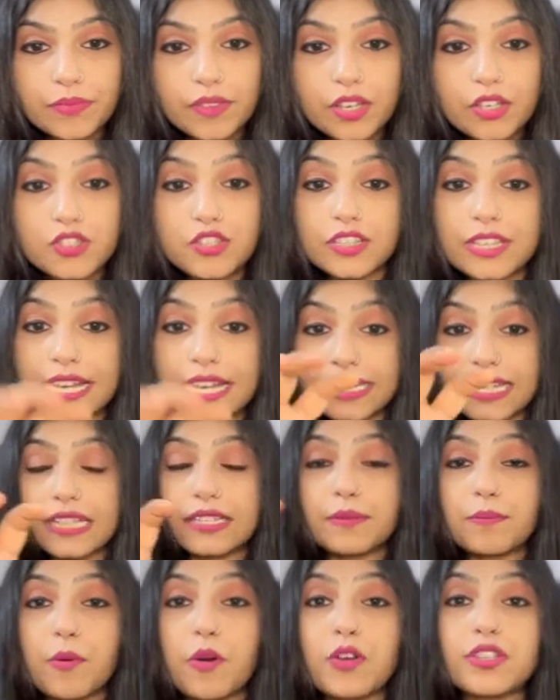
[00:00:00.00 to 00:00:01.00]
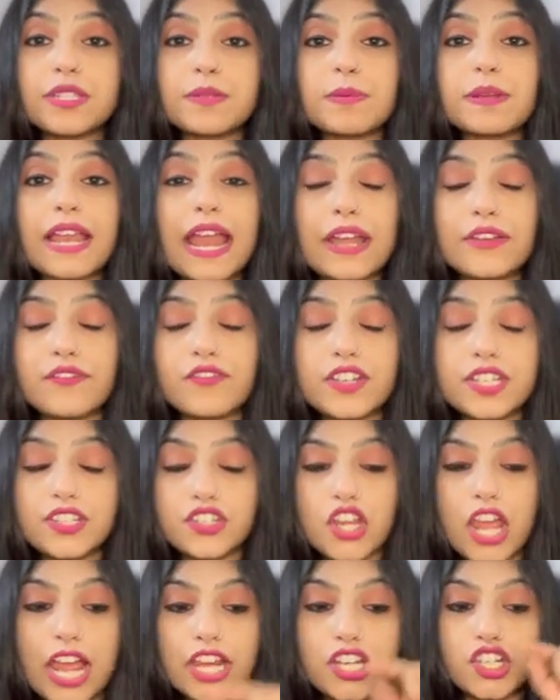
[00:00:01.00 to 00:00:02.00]
So that are the possible adverse
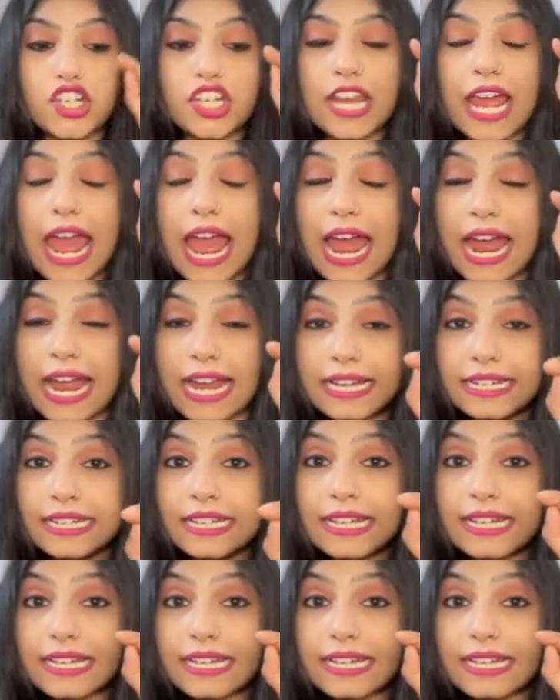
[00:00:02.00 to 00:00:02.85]
reaction, and